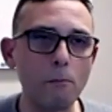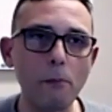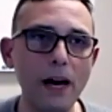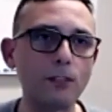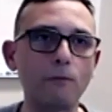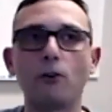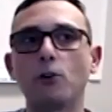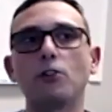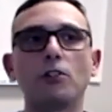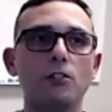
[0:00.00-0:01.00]
best
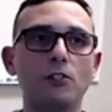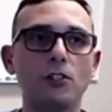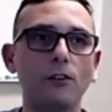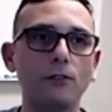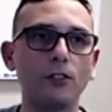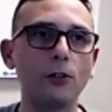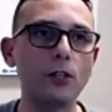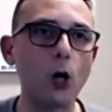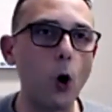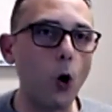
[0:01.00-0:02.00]
version of yourself and you're at
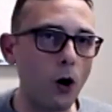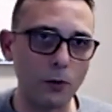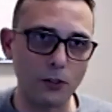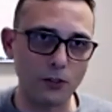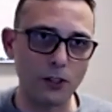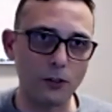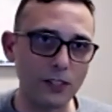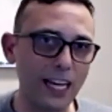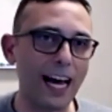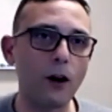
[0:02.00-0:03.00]
awe with yourself it's
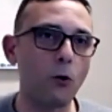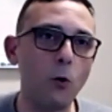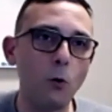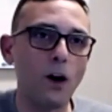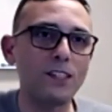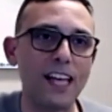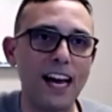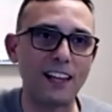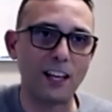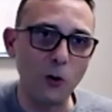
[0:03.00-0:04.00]
like who was
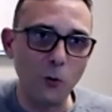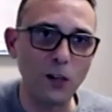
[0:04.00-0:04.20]
that like who was